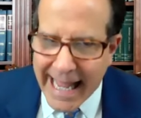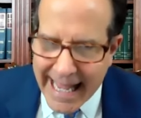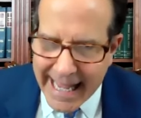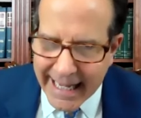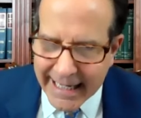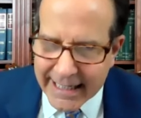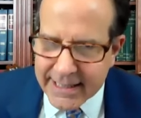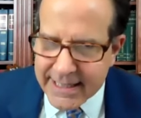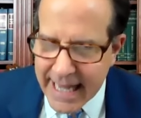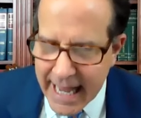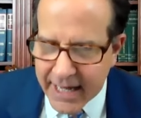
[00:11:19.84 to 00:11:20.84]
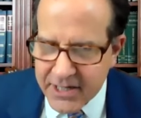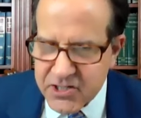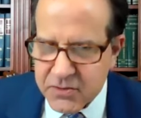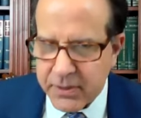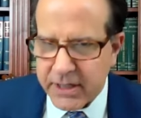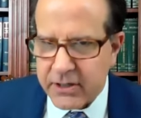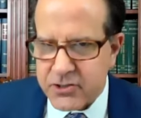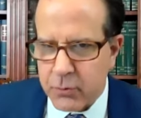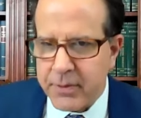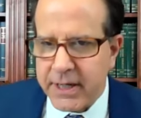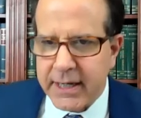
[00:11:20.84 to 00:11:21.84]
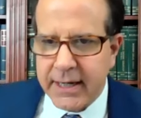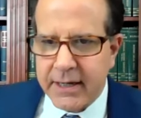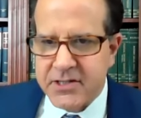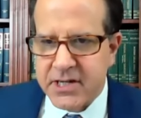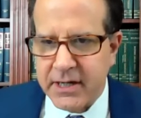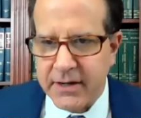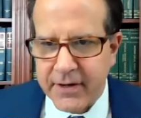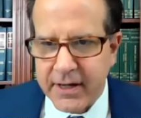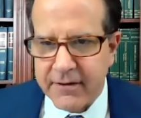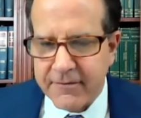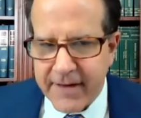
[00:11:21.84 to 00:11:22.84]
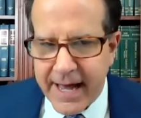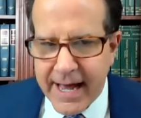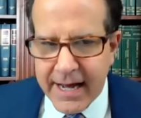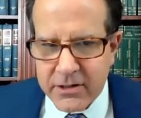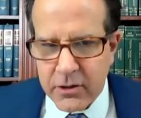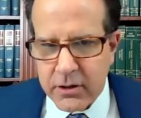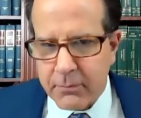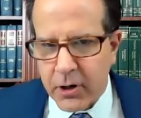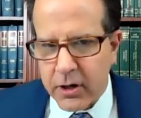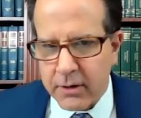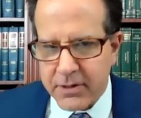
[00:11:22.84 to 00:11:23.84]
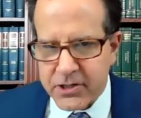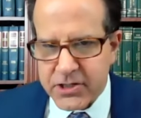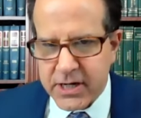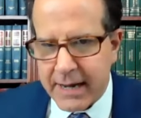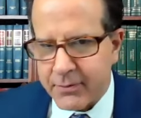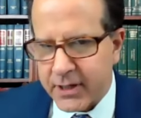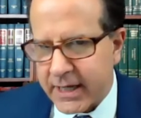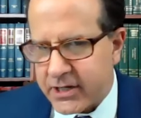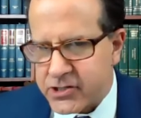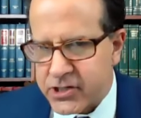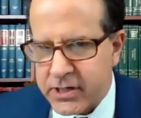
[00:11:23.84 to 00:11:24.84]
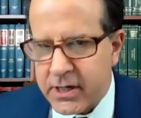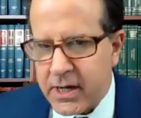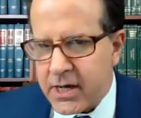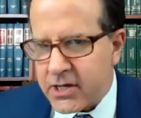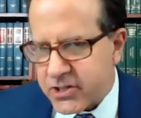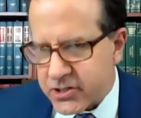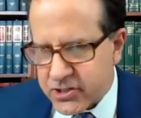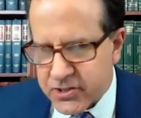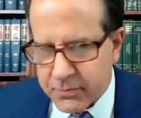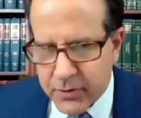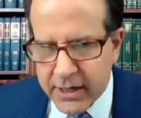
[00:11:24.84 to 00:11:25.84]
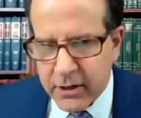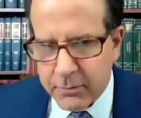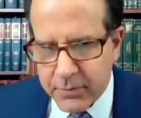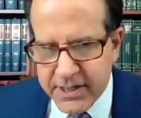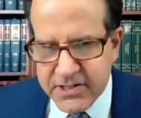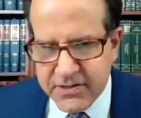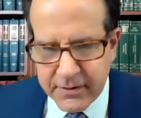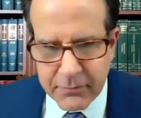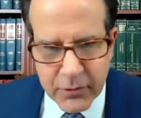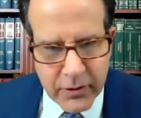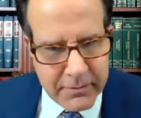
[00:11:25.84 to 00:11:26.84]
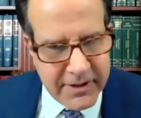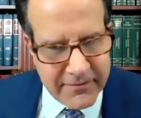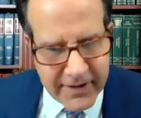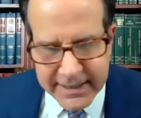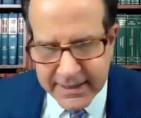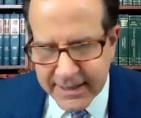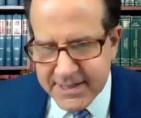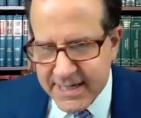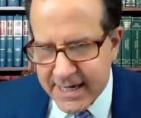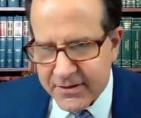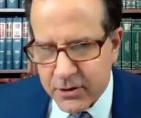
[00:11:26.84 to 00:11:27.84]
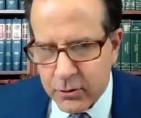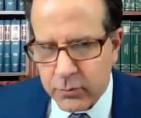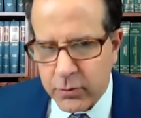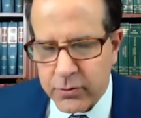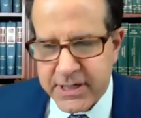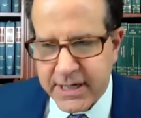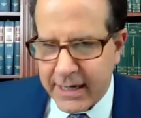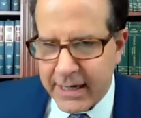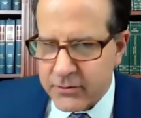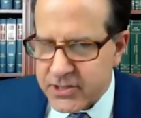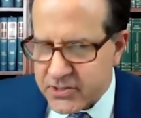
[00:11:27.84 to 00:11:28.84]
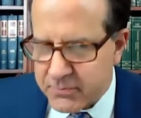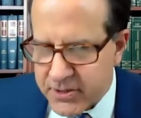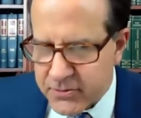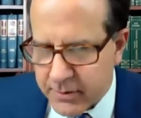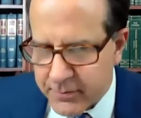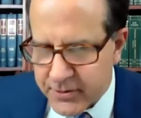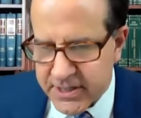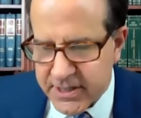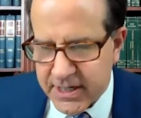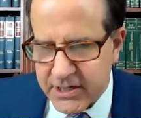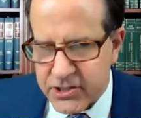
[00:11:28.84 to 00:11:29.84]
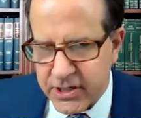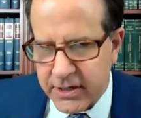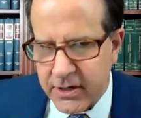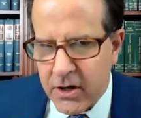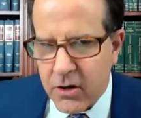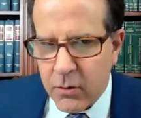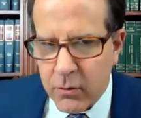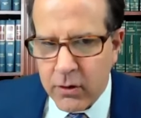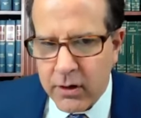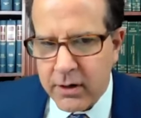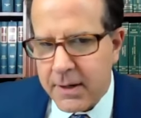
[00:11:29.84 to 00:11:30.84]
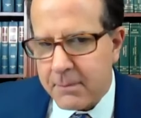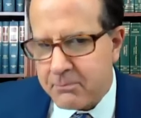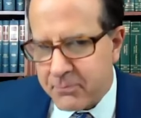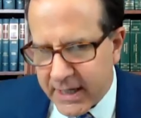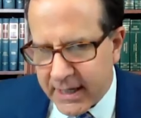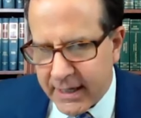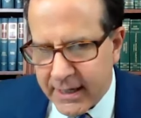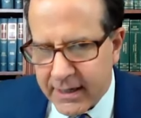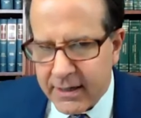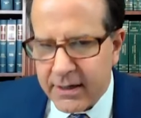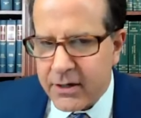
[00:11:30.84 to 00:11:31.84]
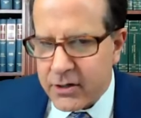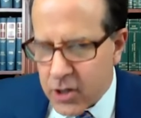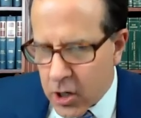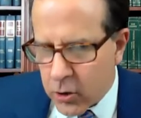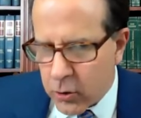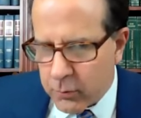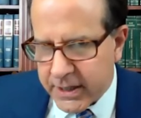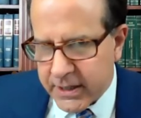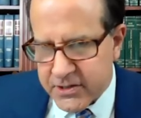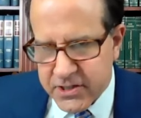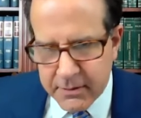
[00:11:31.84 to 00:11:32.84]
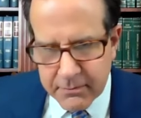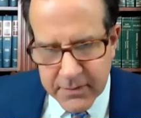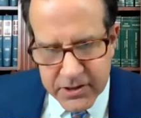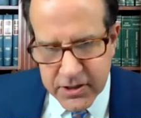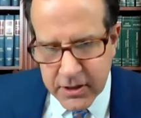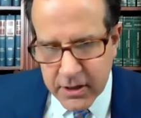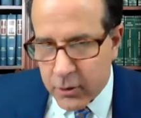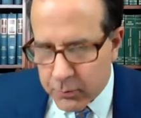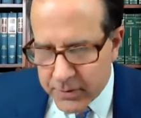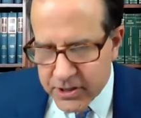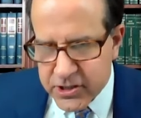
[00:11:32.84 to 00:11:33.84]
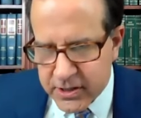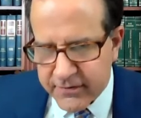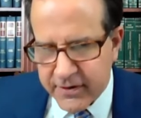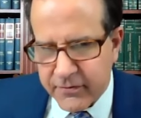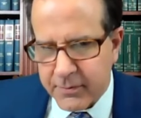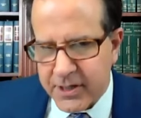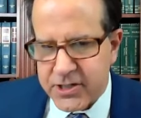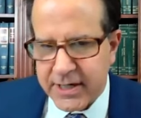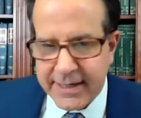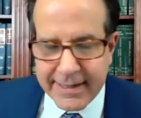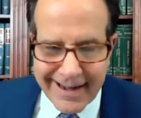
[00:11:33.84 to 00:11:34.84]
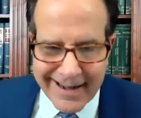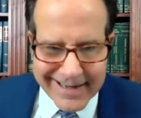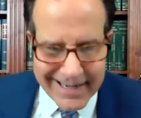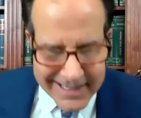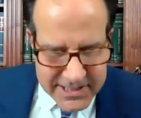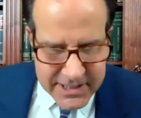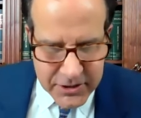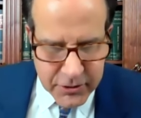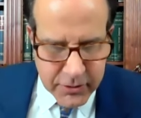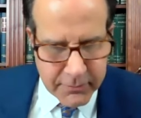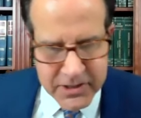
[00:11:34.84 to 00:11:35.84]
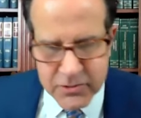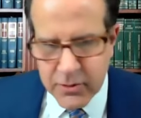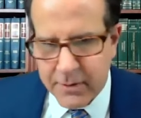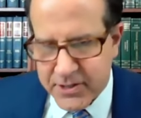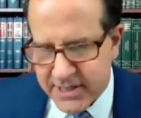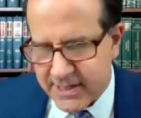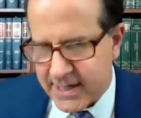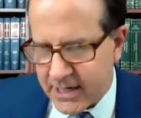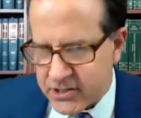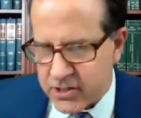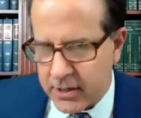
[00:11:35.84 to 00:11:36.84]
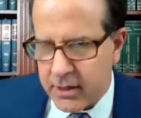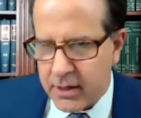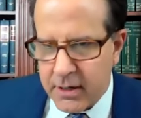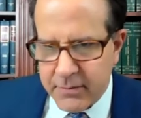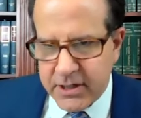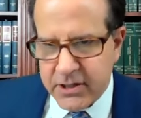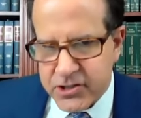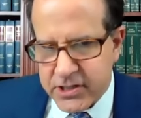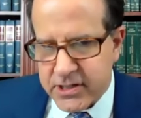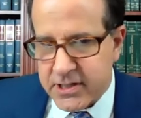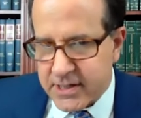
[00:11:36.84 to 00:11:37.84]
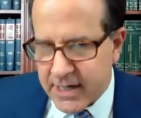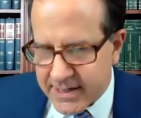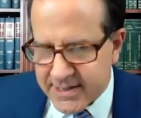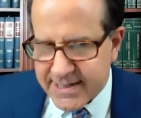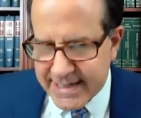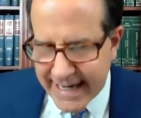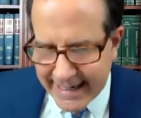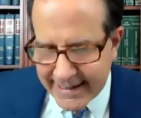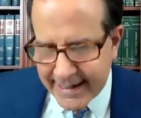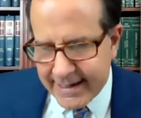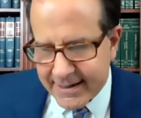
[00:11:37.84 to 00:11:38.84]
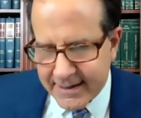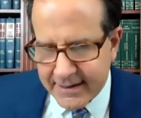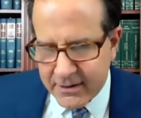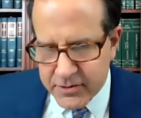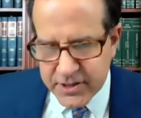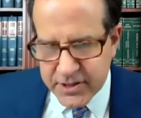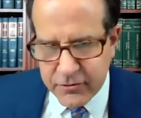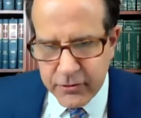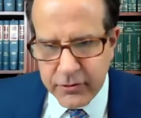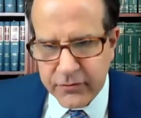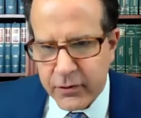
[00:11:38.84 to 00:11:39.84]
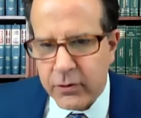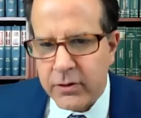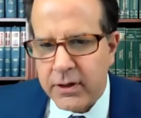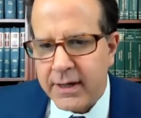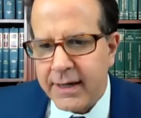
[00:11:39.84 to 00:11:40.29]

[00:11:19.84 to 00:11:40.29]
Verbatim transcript: A, yes, because omitting a significant fact on a bar admission application, such as a prior place of employment, violates the ethical rules and counts as a misrepresentation. Or B, no, because an admission, an omission of information cannot constitute a misrepresentation because she did not state anything that was untruthful,